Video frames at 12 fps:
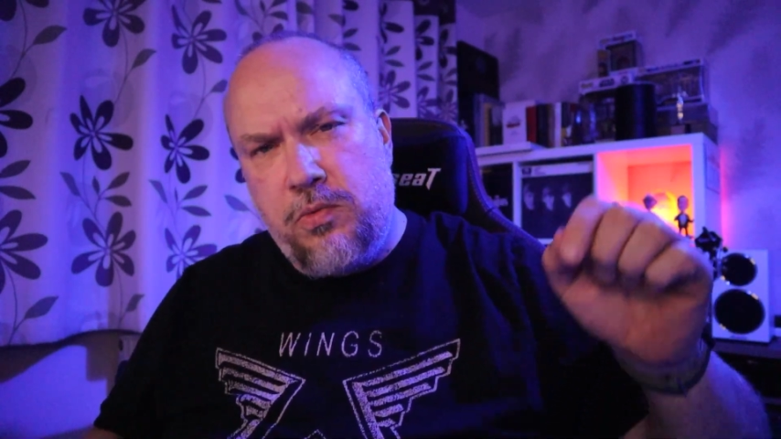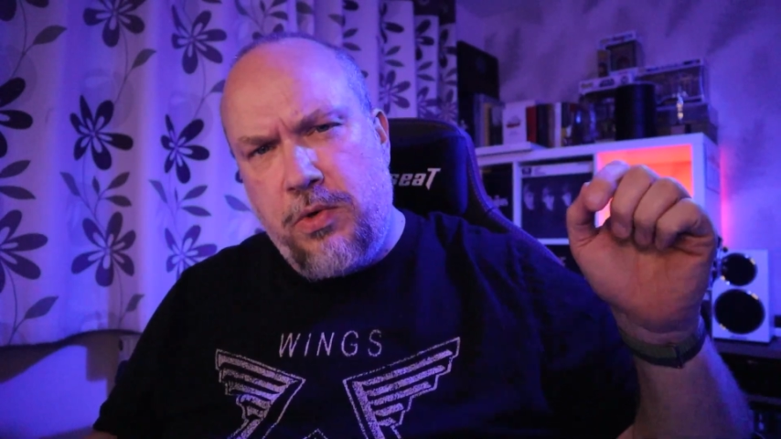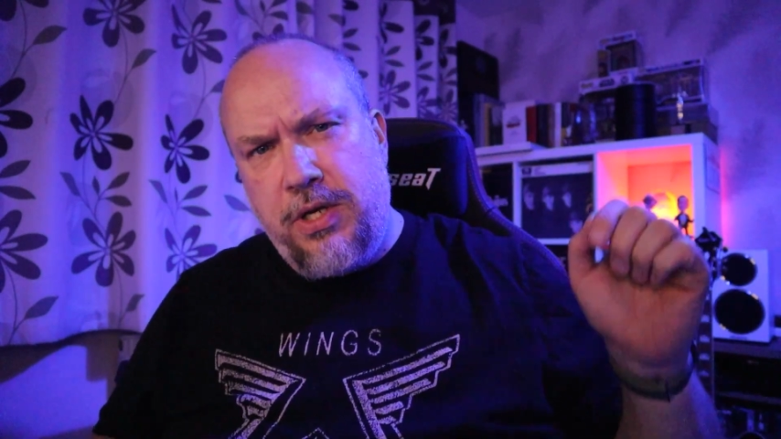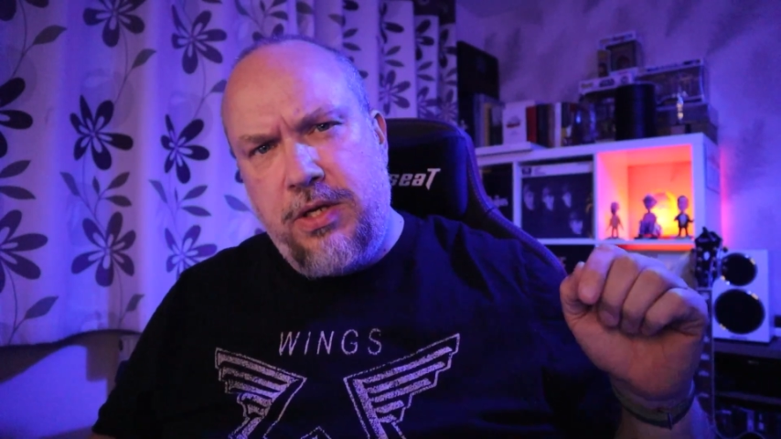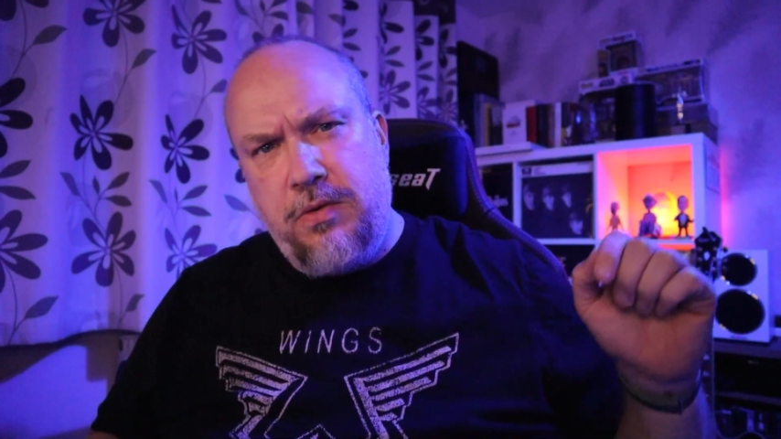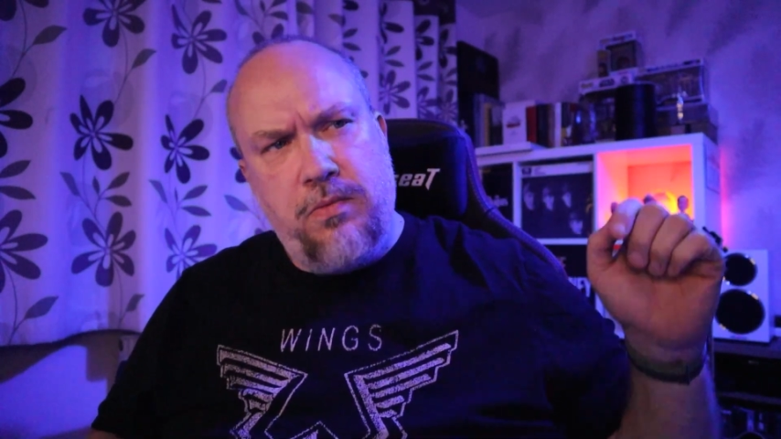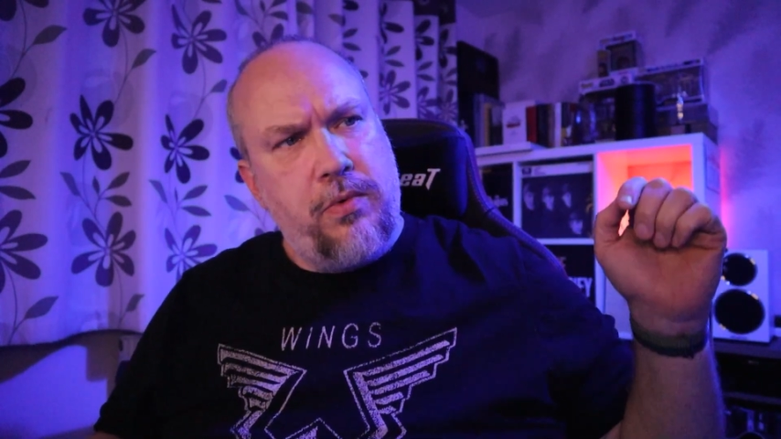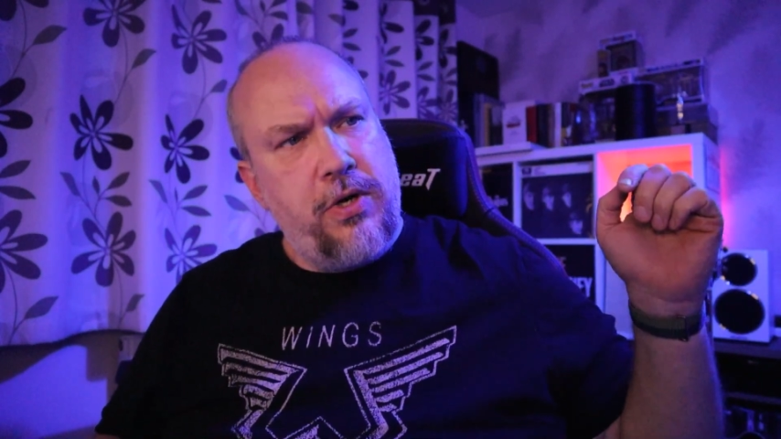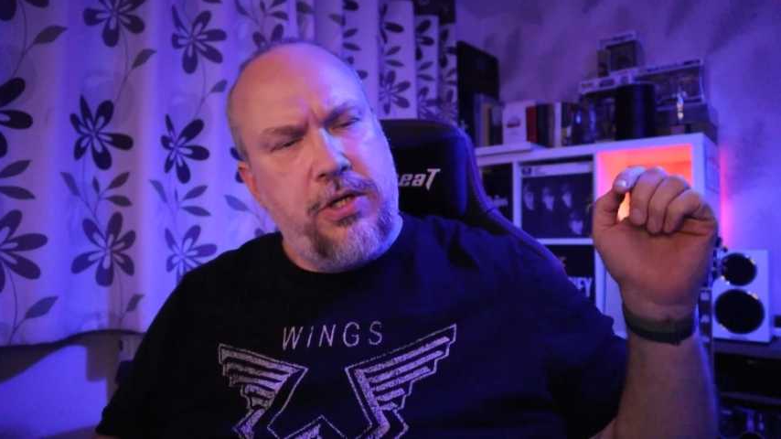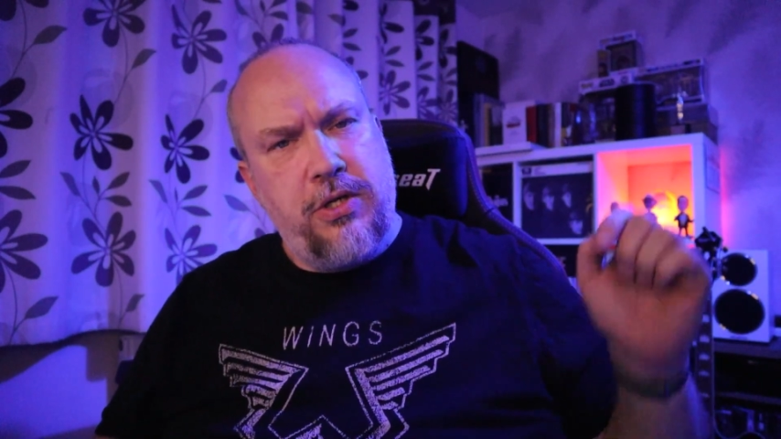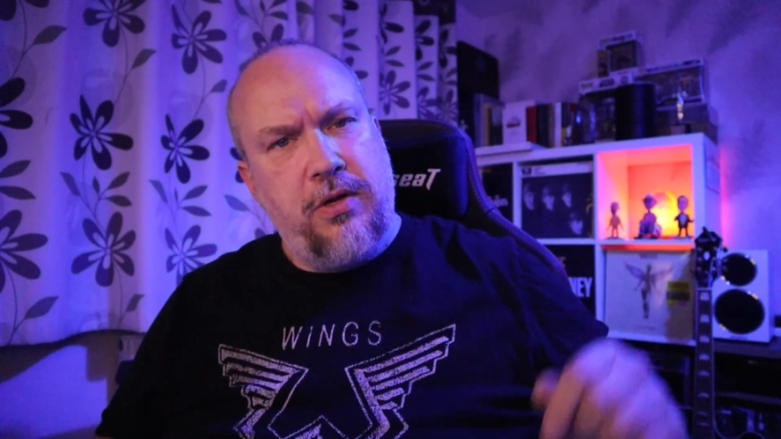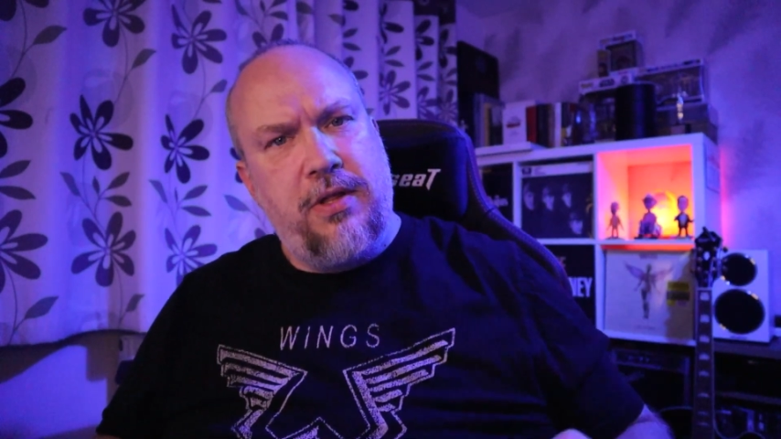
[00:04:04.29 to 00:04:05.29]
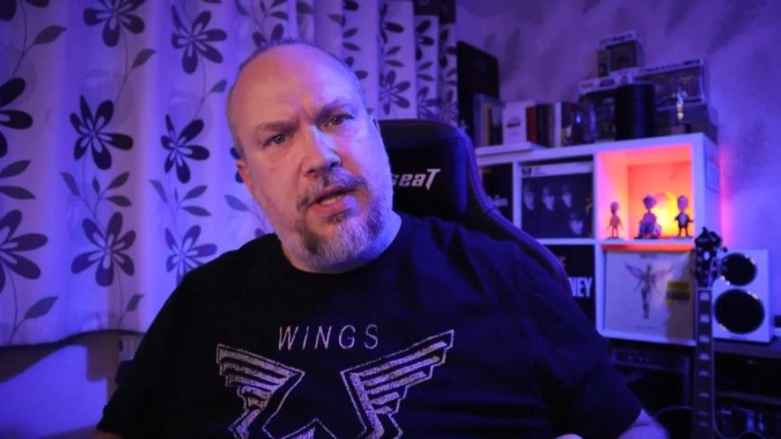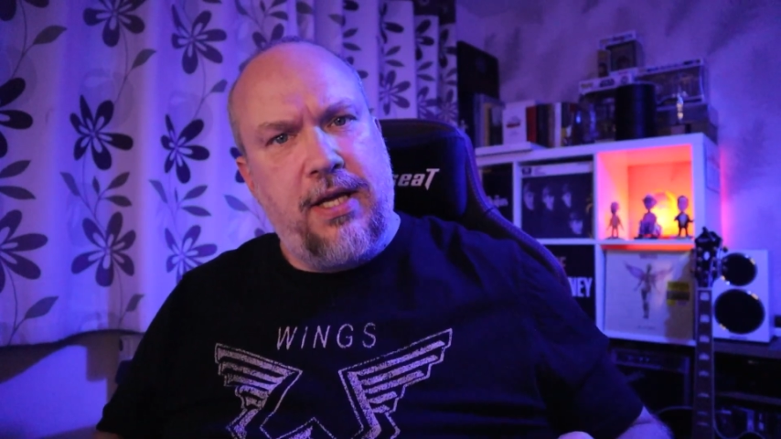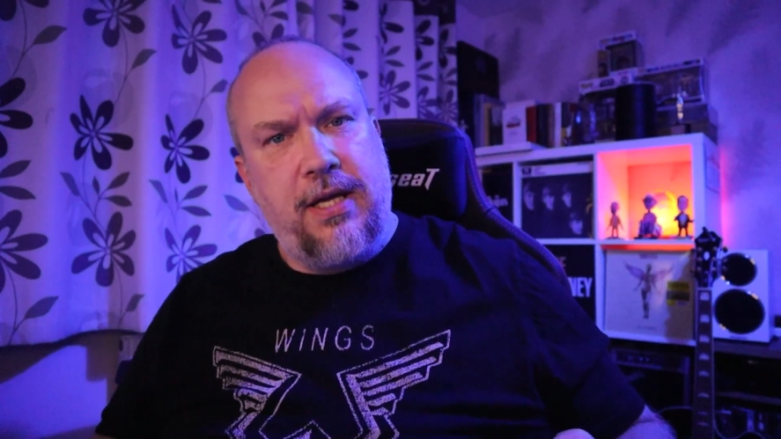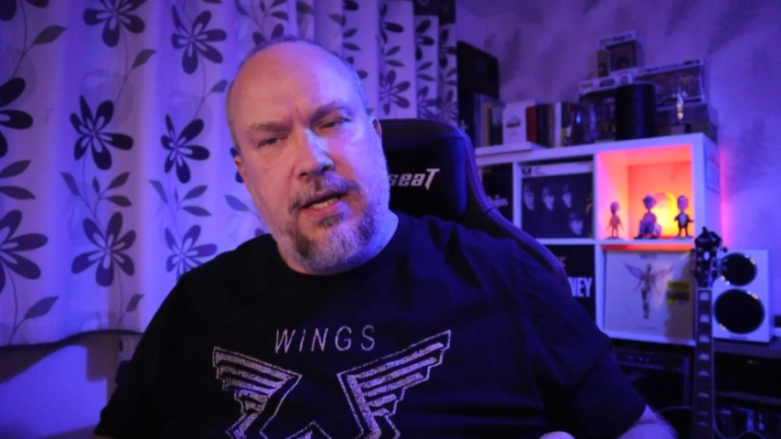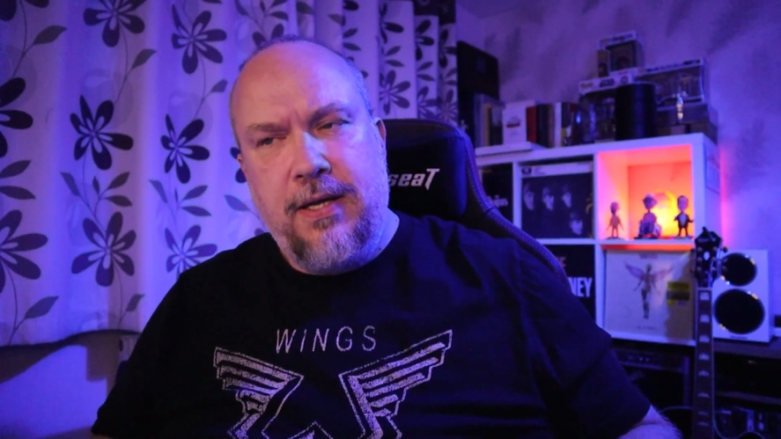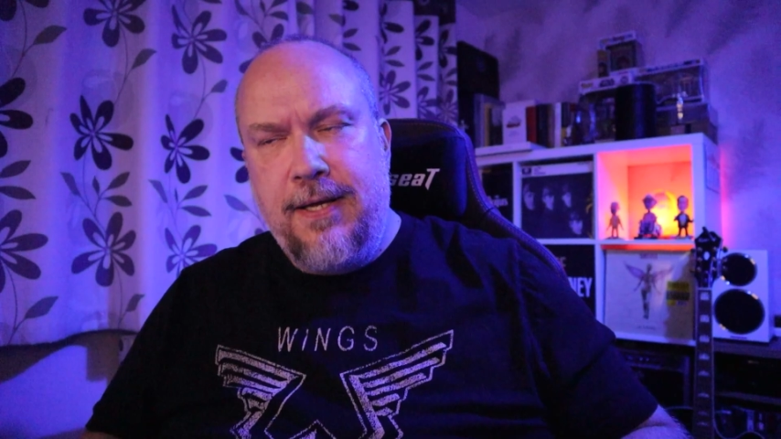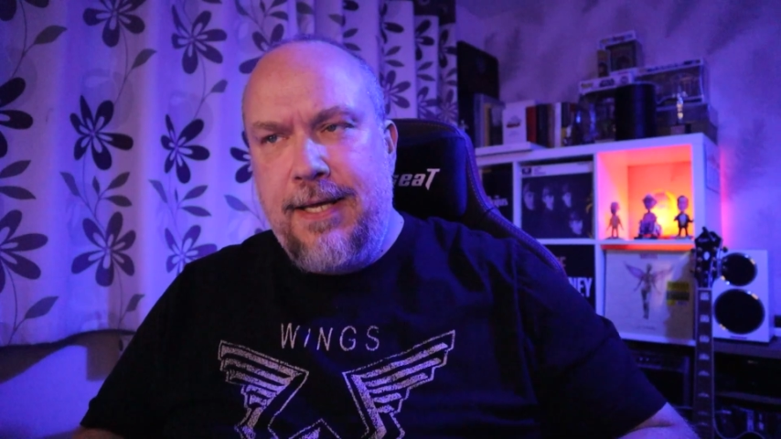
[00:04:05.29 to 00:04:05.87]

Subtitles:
What did you think?